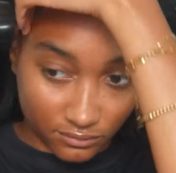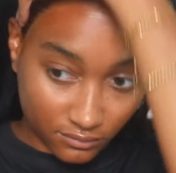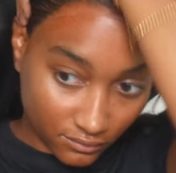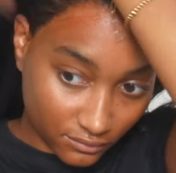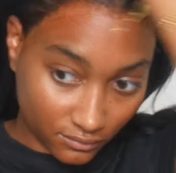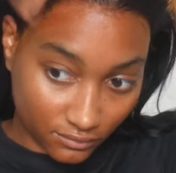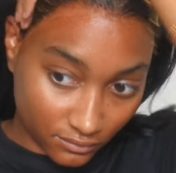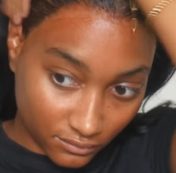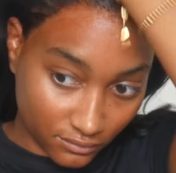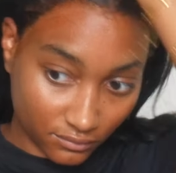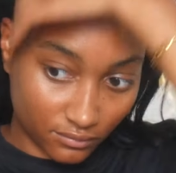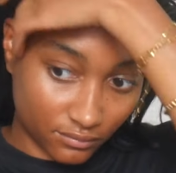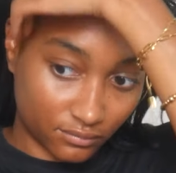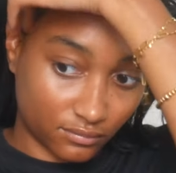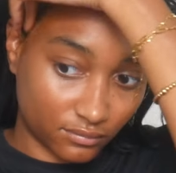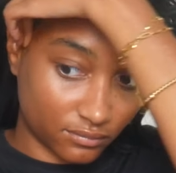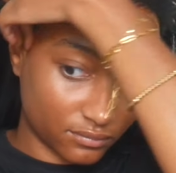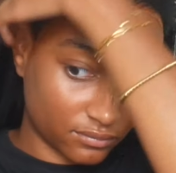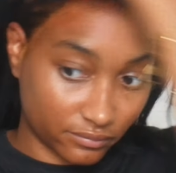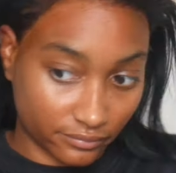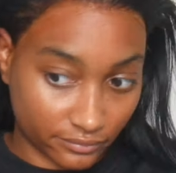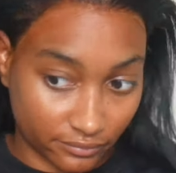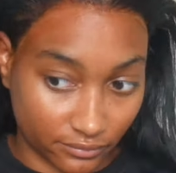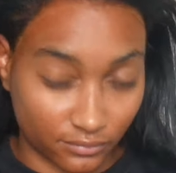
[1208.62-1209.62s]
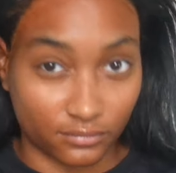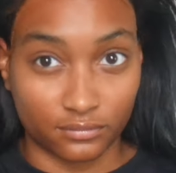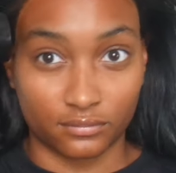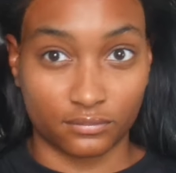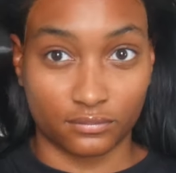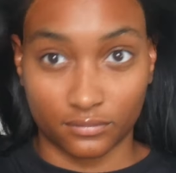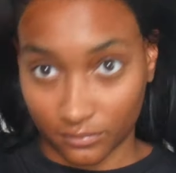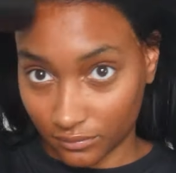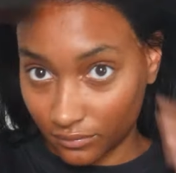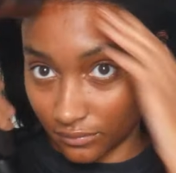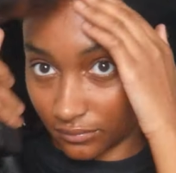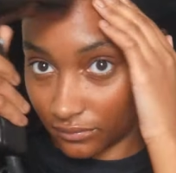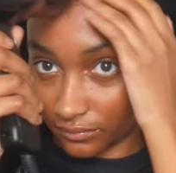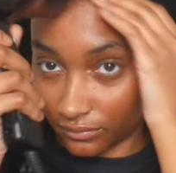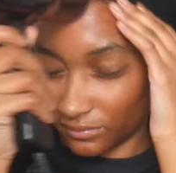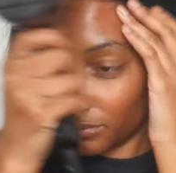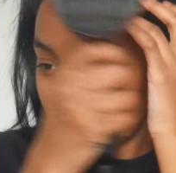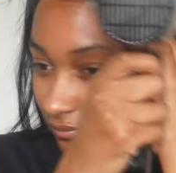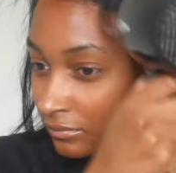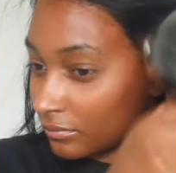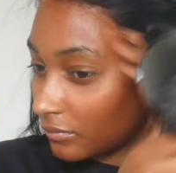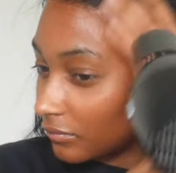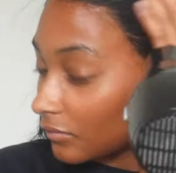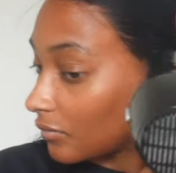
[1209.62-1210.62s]

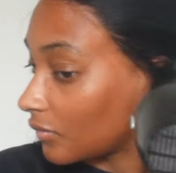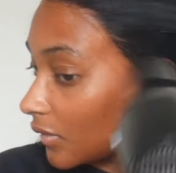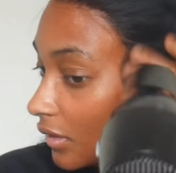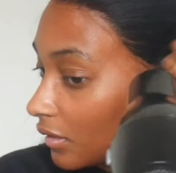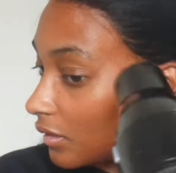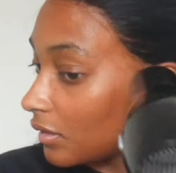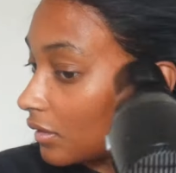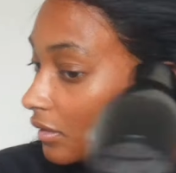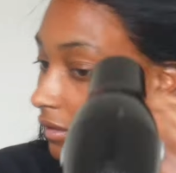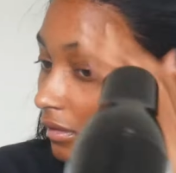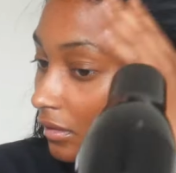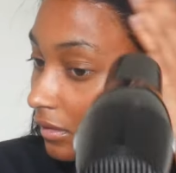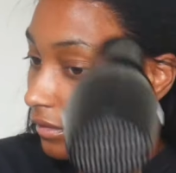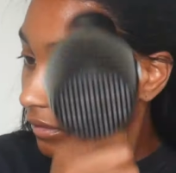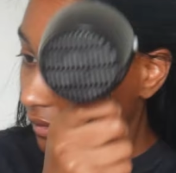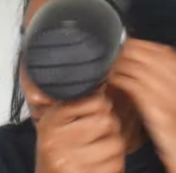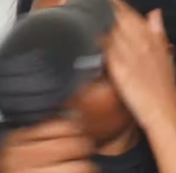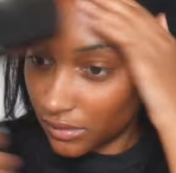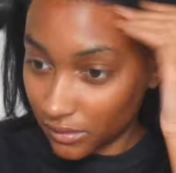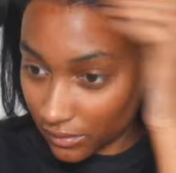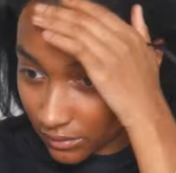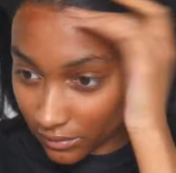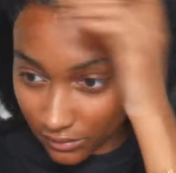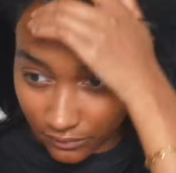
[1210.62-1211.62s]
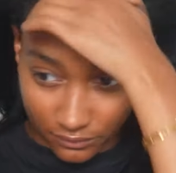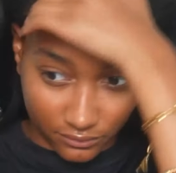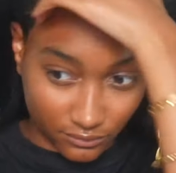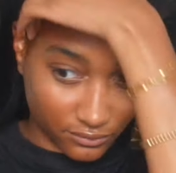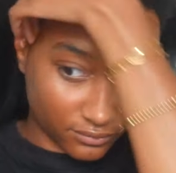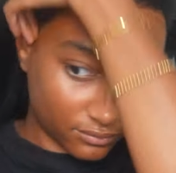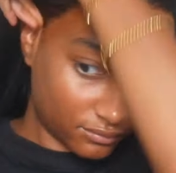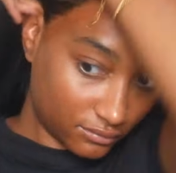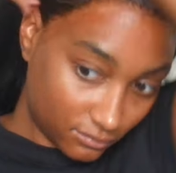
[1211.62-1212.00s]
[no speech]